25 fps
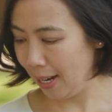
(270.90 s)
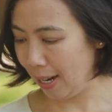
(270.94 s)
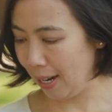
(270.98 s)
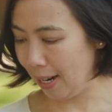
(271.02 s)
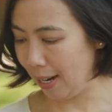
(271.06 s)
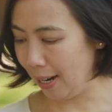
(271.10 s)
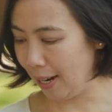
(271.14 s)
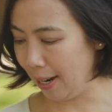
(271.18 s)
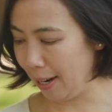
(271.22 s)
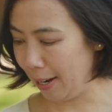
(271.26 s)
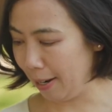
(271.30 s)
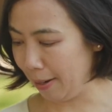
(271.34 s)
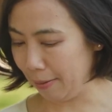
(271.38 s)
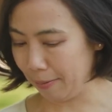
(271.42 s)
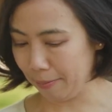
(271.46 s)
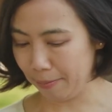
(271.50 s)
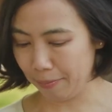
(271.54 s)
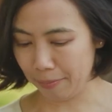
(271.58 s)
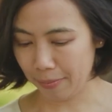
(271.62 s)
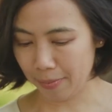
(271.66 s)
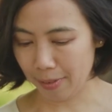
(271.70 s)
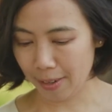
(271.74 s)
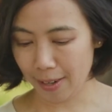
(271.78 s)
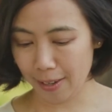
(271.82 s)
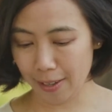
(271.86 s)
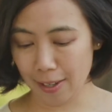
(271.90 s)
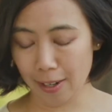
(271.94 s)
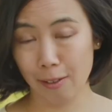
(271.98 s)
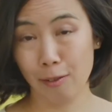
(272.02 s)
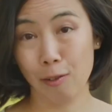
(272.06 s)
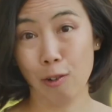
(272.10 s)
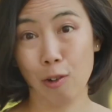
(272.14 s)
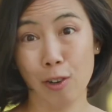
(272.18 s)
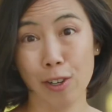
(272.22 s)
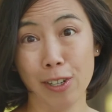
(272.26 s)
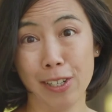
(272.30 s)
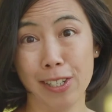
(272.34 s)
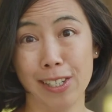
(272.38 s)
And then
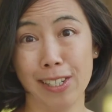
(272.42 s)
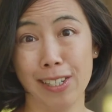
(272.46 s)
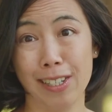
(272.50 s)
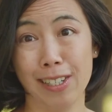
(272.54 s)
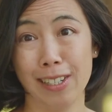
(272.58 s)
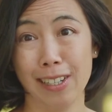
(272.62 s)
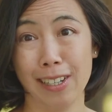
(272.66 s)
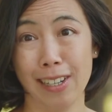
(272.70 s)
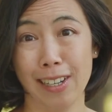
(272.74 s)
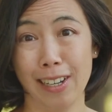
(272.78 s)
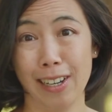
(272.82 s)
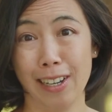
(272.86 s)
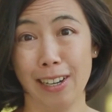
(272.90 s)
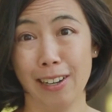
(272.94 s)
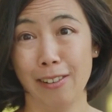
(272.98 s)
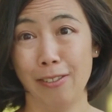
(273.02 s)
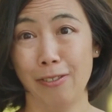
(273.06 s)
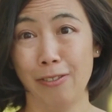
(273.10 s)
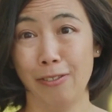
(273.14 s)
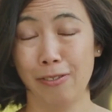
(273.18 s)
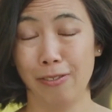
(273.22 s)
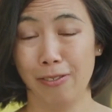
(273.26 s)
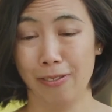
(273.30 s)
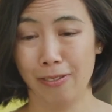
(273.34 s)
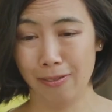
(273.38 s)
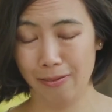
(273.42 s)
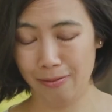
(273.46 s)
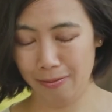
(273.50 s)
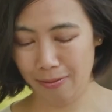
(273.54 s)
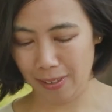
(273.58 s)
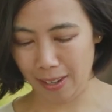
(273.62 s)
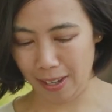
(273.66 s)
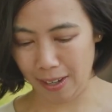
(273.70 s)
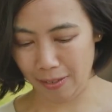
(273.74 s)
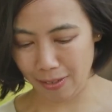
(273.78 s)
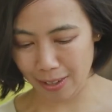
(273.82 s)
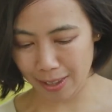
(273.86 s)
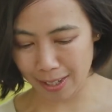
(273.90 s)
of course, if
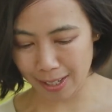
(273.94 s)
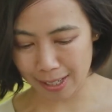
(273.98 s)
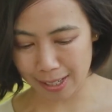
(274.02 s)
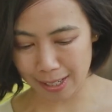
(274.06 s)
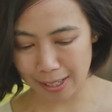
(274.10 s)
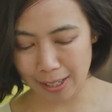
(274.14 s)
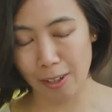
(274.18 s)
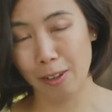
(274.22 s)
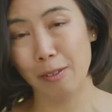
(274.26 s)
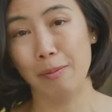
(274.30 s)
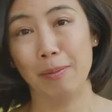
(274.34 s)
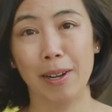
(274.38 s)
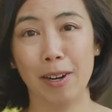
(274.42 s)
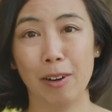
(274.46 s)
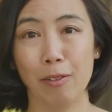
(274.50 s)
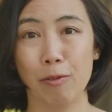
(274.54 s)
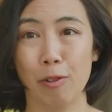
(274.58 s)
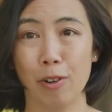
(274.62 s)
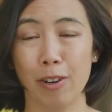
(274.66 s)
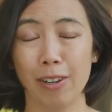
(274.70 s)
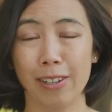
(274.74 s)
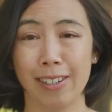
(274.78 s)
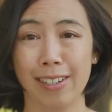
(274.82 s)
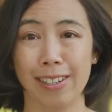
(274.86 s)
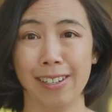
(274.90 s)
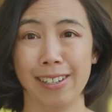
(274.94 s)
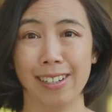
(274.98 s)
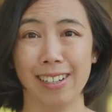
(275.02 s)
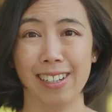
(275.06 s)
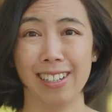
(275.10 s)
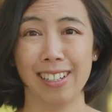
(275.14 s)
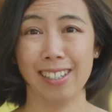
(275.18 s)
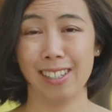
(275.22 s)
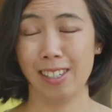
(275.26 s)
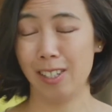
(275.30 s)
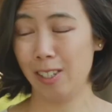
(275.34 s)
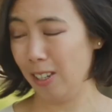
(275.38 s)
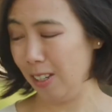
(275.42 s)
even this little amount of work
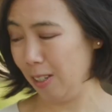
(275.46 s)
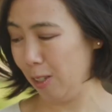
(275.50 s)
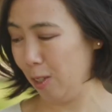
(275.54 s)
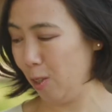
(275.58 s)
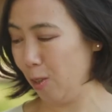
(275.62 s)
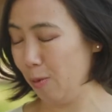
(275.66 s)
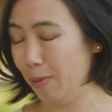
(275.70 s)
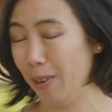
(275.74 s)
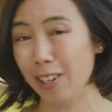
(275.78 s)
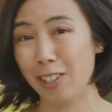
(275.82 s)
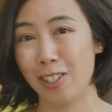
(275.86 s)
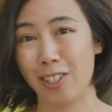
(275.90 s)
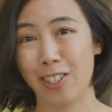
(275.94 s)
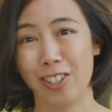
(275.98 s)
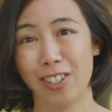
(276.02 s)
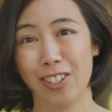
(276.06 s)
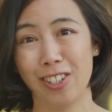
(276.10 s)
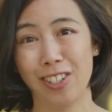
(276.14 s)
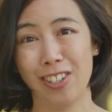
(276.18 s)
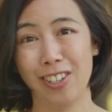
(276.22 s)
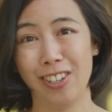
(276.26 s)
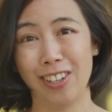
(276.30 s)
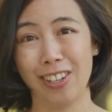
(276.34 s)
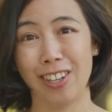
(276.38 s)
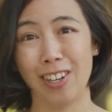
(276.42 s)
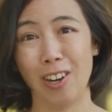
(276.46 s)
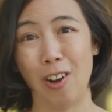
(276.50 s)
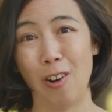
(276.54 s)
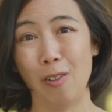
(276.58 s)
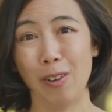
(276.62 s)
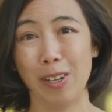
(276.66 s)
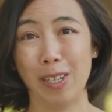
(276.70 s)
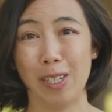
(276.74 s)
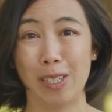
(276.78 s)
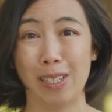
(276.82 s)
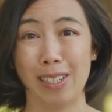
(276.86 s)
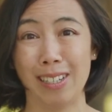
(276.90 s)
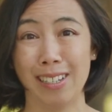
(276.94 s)
is too much, you can
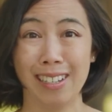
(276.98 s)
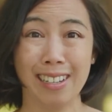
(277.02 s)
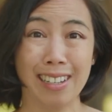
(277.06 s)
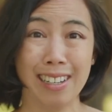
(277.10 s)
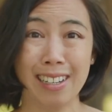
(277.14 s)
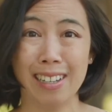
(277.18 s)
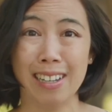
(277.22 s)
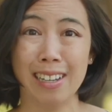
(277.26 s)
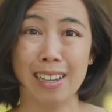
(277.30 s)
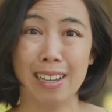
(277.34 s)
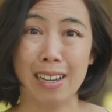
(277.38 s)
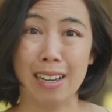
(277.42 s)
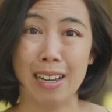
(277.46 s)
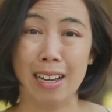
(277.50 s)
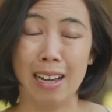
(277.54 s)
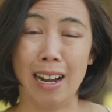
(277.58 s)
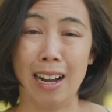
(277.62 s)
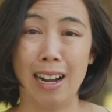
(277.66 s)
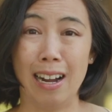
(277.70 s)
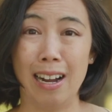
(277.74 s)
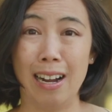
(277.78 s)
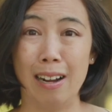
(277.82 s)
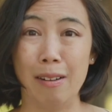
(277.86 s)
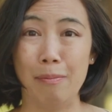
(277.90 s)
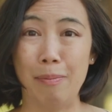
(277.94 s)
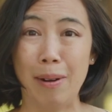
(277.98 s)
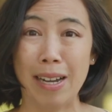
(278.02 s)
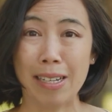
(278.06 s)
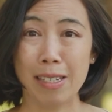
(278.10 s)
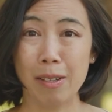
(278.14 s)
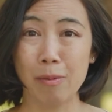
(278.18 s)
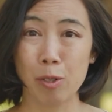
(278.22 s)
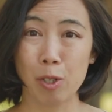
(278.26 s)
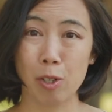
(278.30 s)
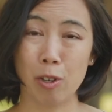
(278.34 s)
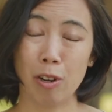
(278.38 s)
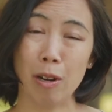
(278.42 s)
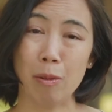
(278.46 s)
always buy
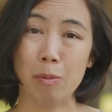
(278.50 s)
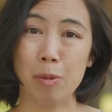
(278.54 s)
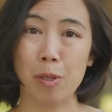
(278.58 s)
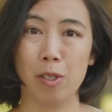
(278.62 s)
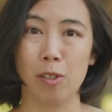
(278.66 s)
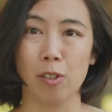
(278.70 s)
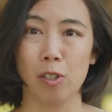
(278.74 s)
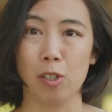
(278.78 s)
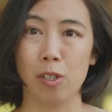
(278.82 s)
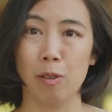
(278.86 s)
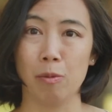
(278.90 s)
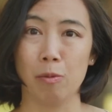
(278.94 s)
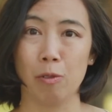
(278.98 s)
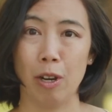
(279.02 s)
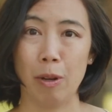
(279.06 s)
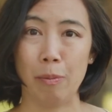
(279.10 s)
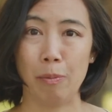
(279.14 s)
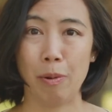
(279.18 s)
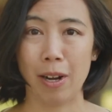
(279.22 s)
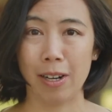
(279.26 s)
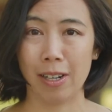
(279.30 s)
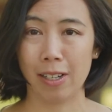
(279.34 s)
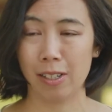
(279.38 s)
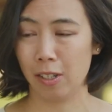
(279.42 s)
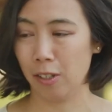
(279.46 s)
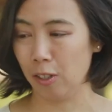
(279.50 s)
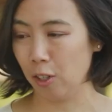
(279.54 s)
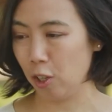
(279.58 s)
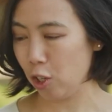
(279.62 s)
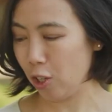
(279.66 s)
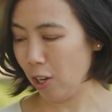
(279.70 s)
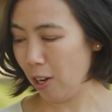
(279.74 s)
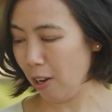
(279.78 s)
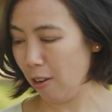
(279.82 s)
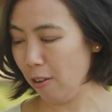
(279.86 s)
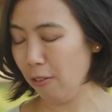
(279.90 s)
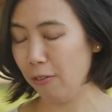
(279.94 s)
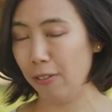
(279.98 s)
some scrubs. There's some great products on the
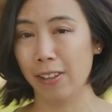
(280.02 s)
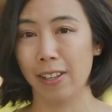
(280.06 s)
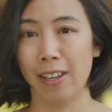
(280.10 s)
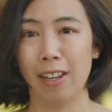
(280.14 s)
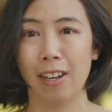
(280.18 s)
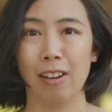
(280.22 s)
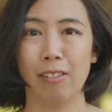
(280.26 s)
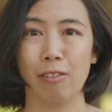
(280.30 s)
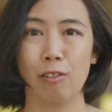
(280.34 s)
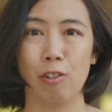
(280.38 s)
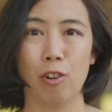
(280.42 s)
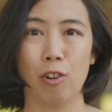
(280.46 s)
shelf, and then of